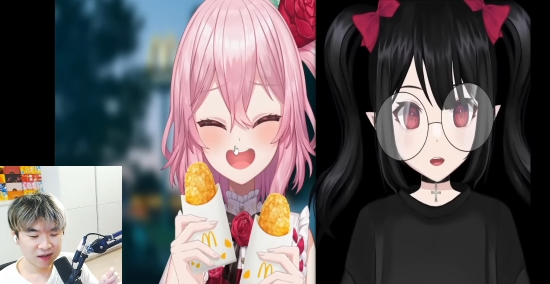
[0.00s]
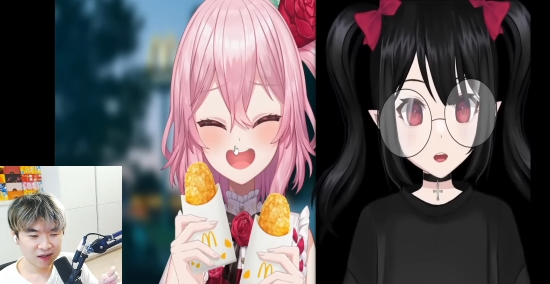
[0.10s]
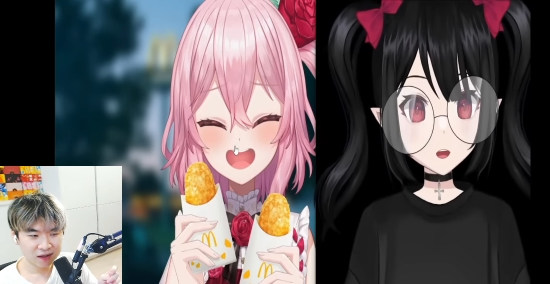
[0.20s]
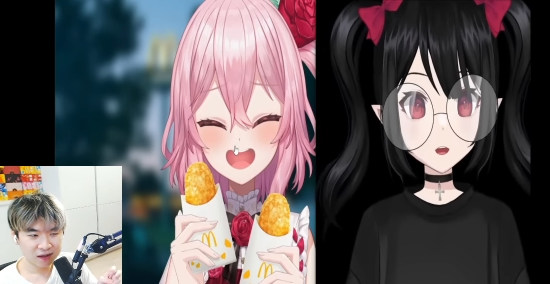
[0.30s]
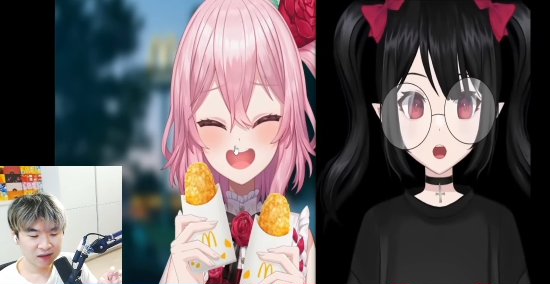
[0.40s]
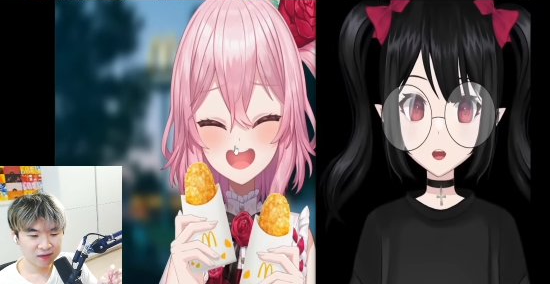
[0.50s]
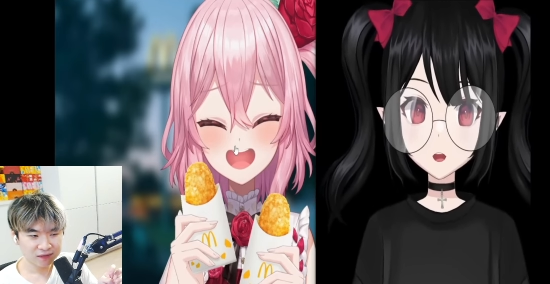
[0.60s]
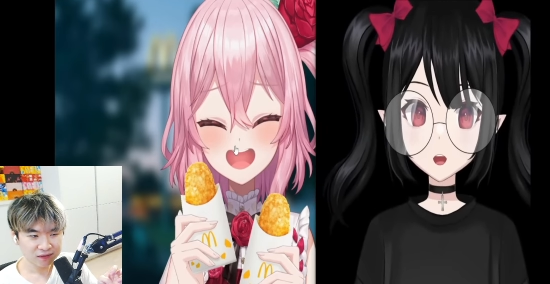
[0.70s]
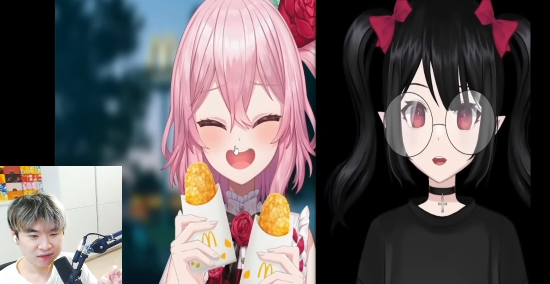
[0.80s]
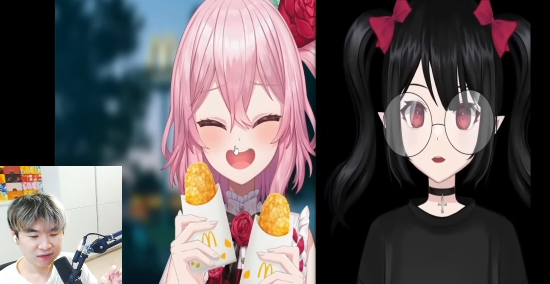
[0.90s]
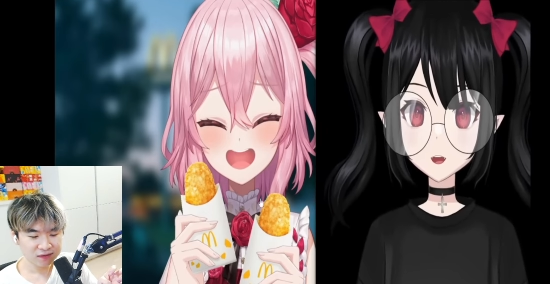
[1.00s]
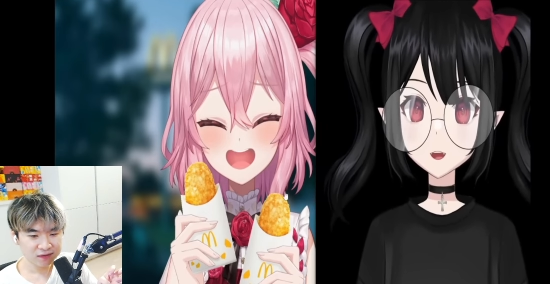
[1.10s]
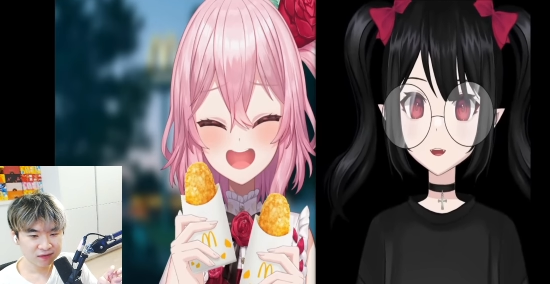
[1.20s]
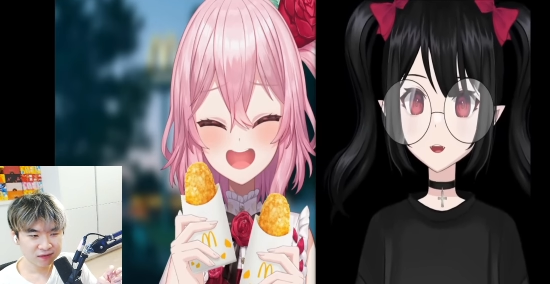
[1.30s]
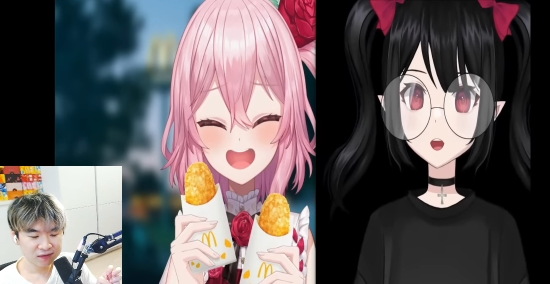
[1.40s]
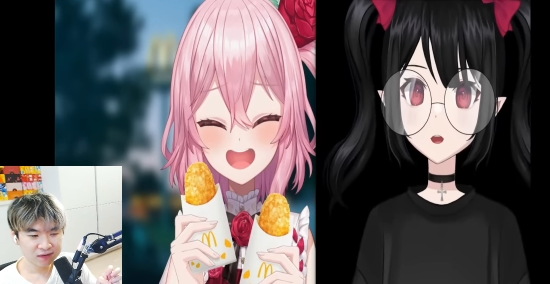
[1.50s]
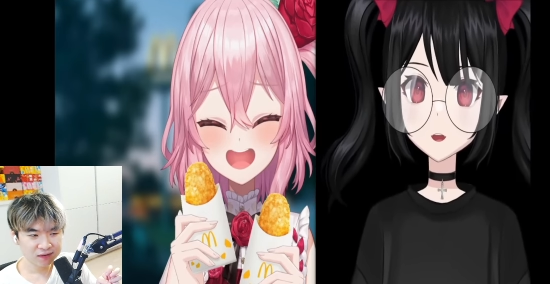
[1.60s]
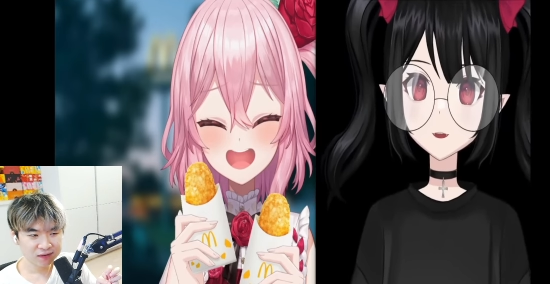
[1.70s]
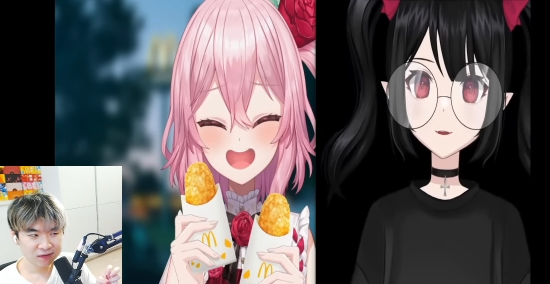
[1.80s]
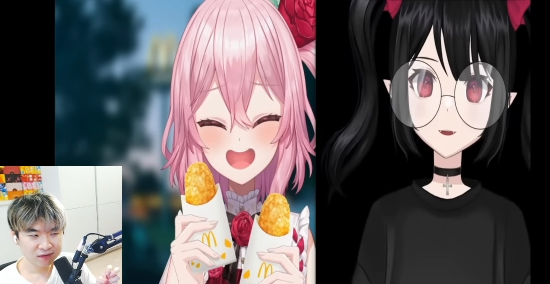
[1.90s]
Speaker 1: Couldn't be me. But let's
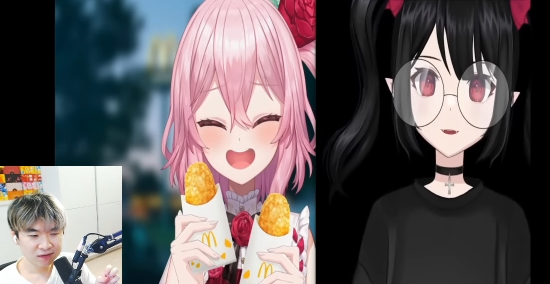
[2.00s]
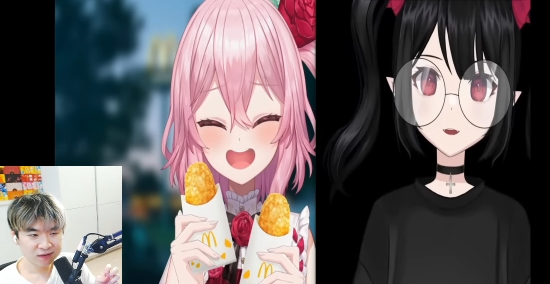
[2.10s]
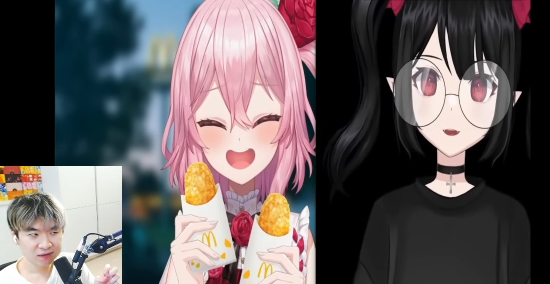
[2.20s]
look at some of these